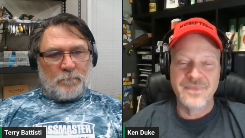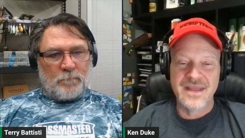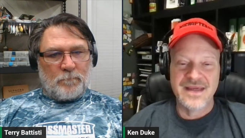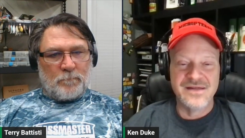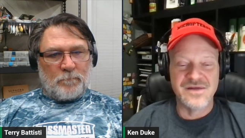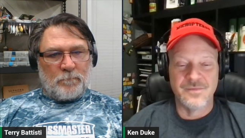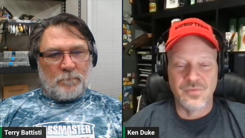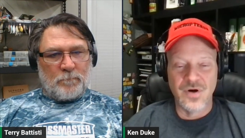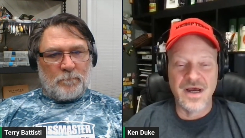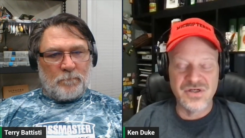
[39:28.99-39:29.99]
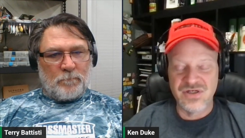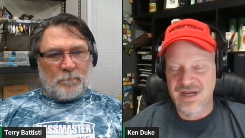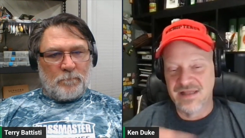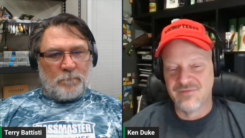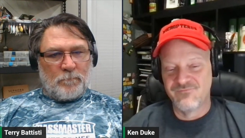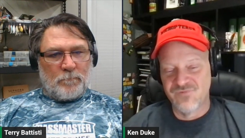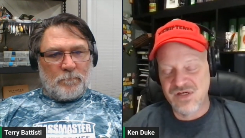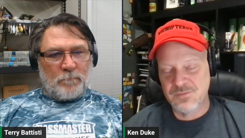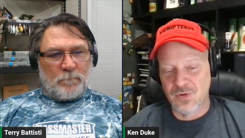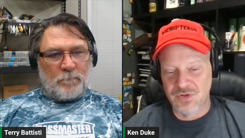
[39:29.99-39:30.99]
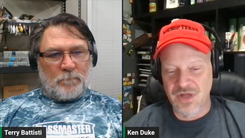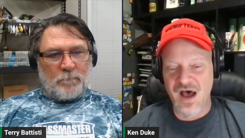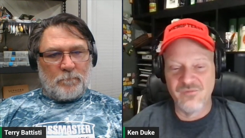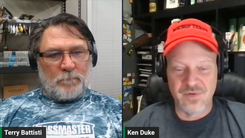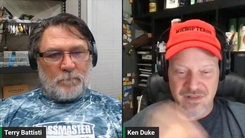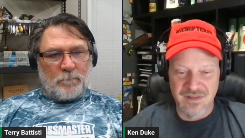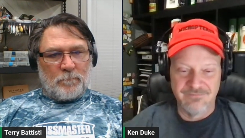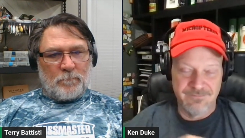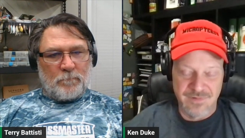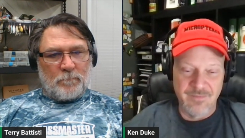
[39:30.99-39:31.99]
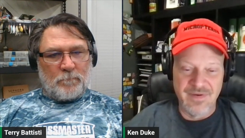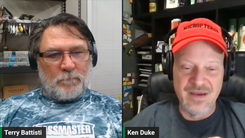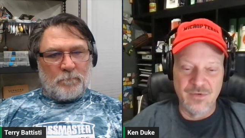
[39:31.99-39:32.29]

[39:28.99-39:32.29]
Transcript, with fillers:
Speaker 1: in some brush. And the fish pulled off, but the, the bait